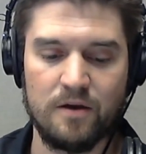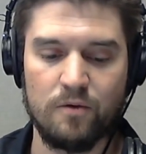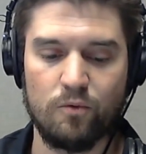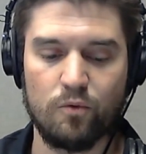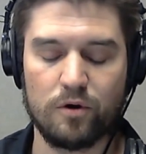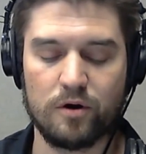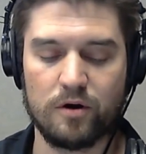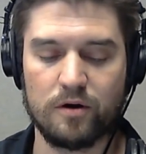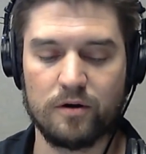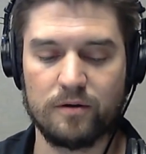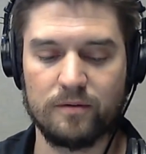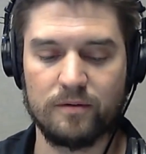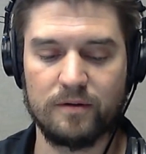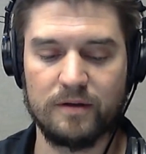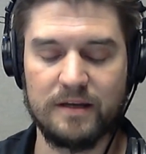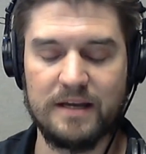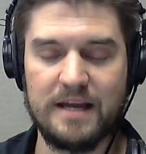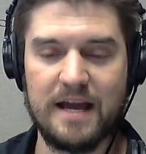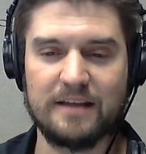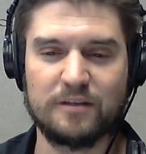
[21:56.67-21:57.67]
were
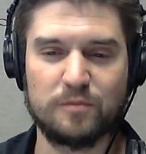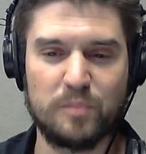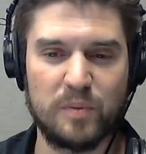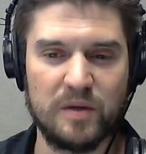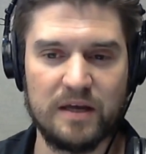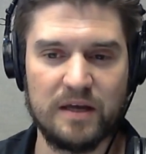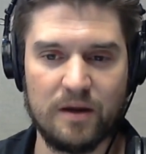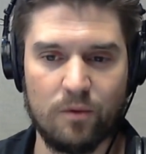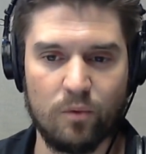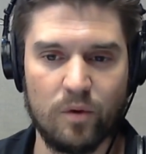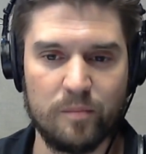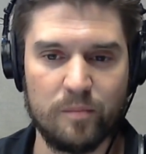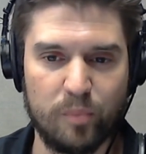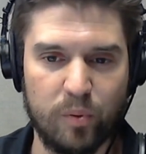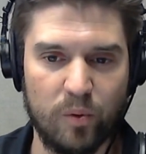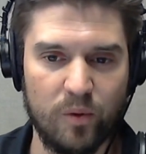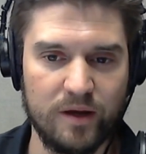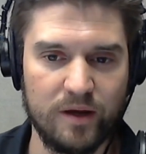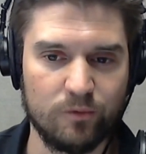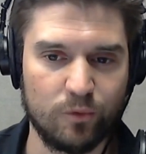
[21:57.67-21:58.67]
ESPN at one
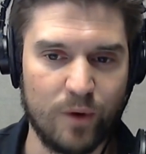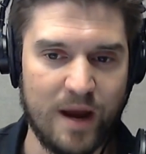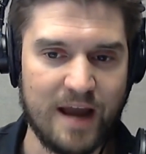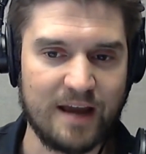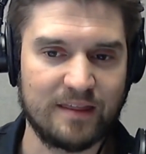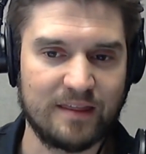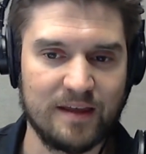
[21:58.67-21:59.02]
point ranked